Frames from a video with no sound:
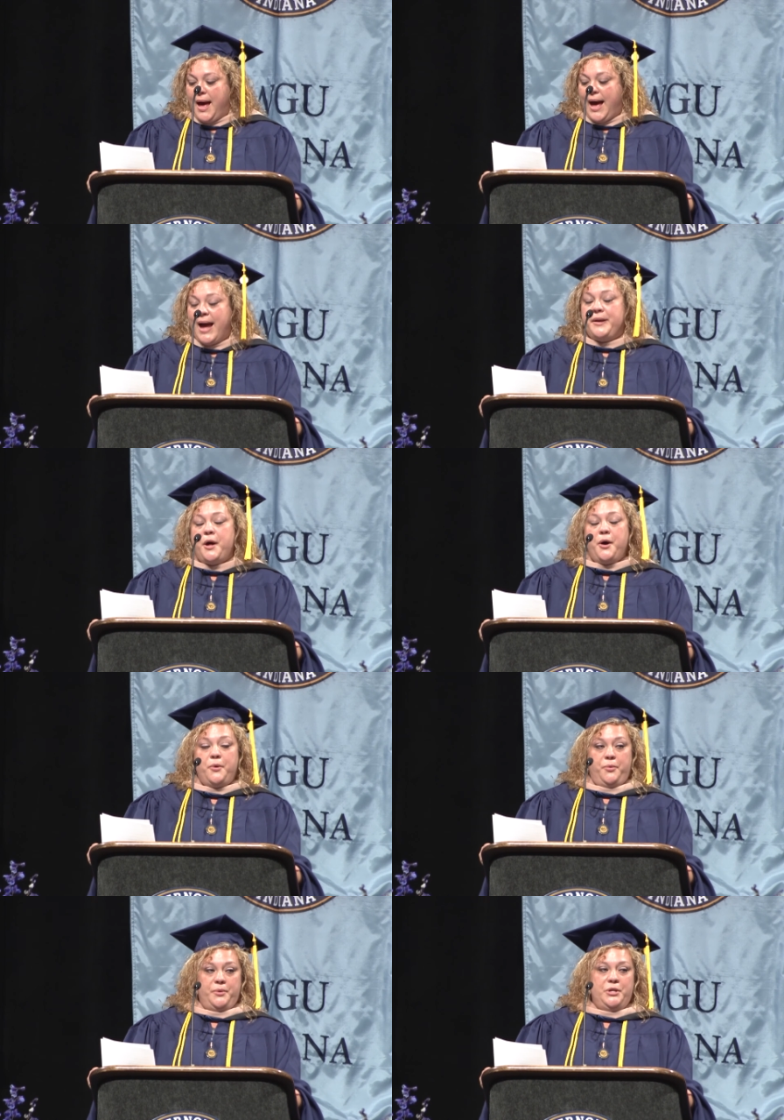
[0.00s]
I
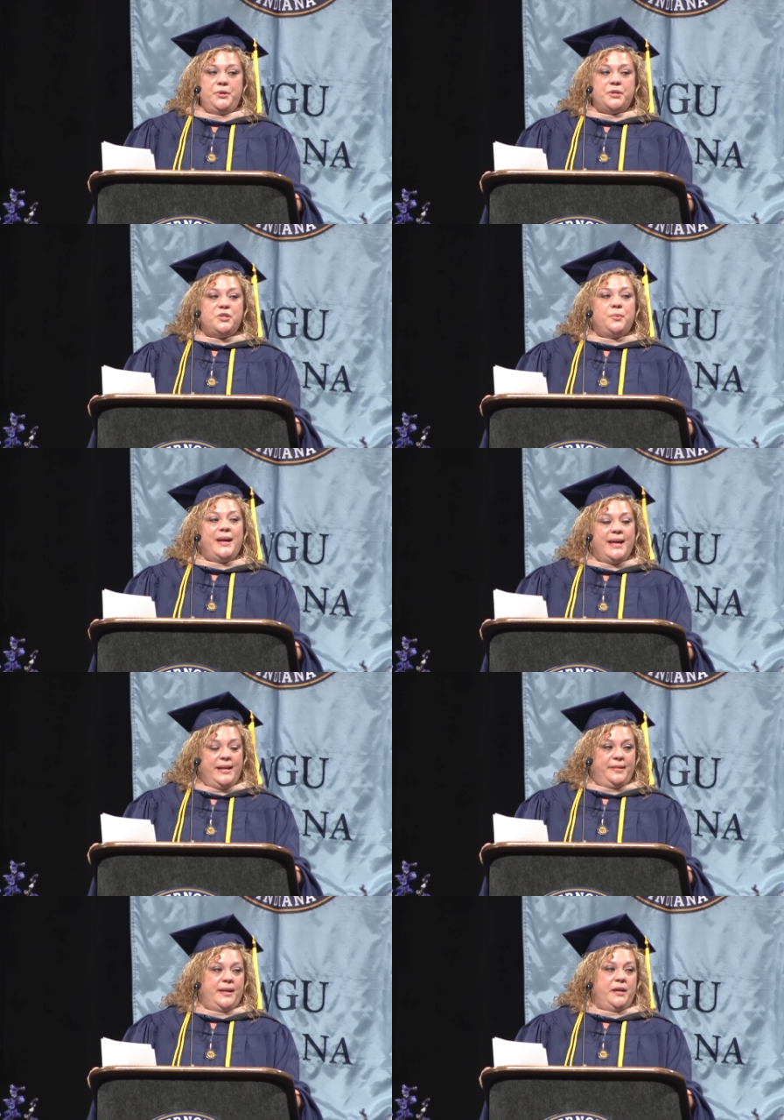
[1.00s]
know you can do
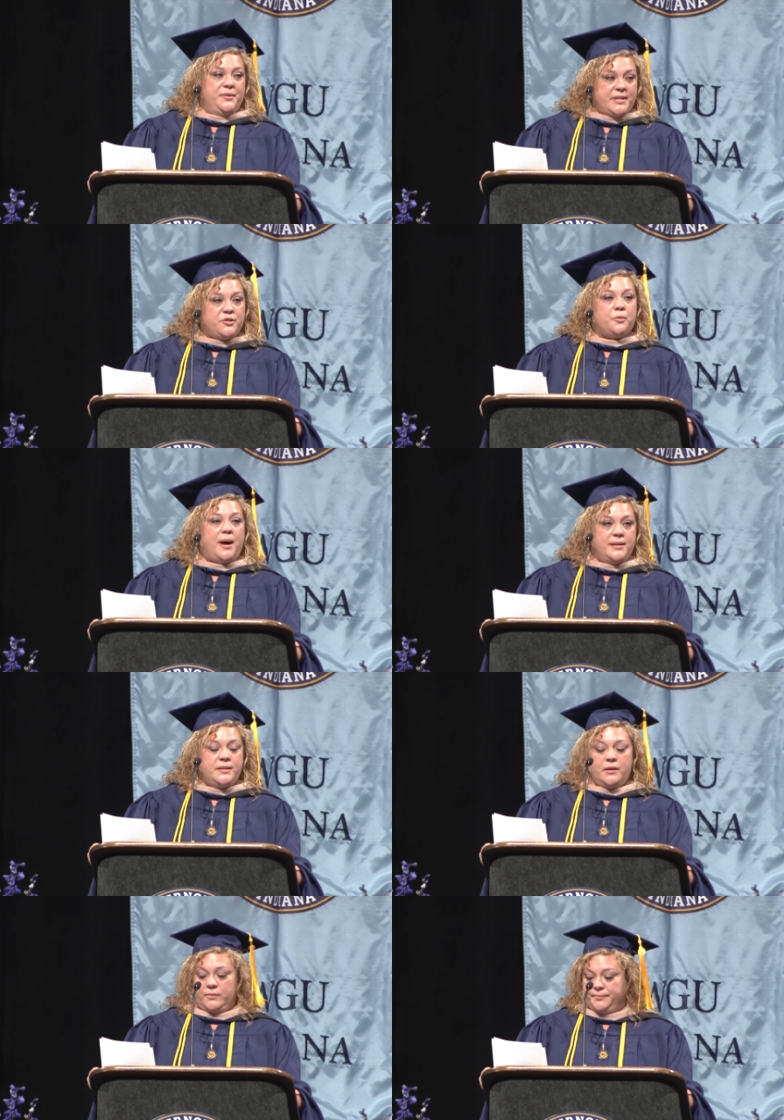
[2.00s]
anything you set your mind
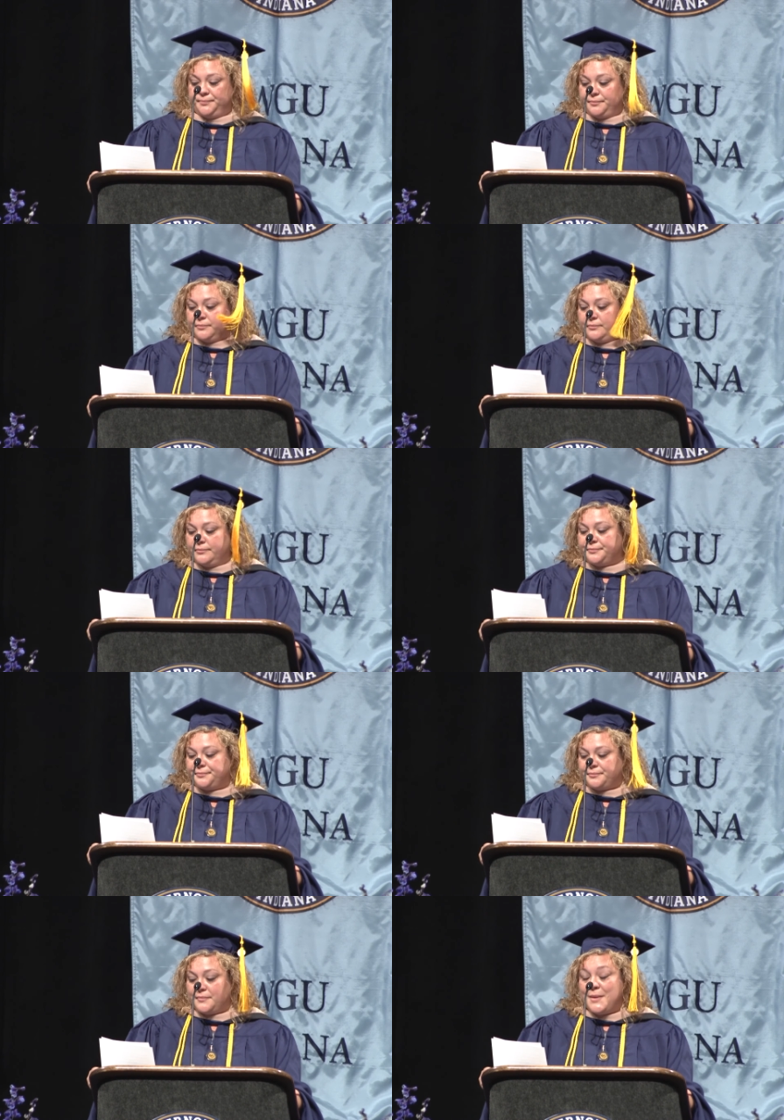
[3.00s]
to,
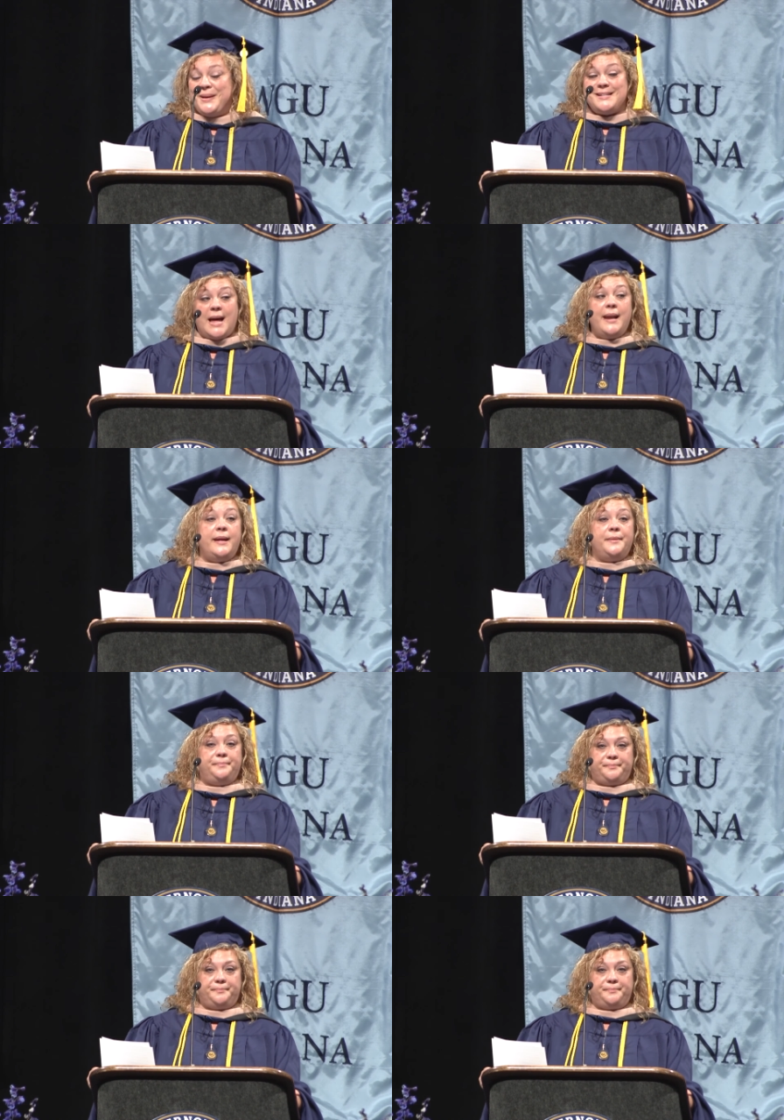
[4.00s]
because I did.